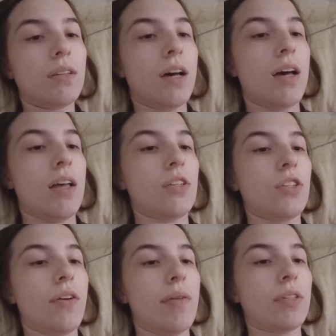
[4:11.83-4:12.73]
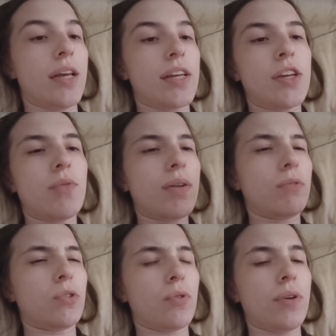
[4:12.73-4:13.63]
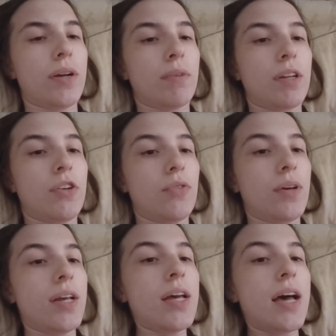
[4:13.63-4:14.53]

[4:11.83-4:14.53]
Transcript: Uh, so I was like, you know what, screw it, I'm gonna do it.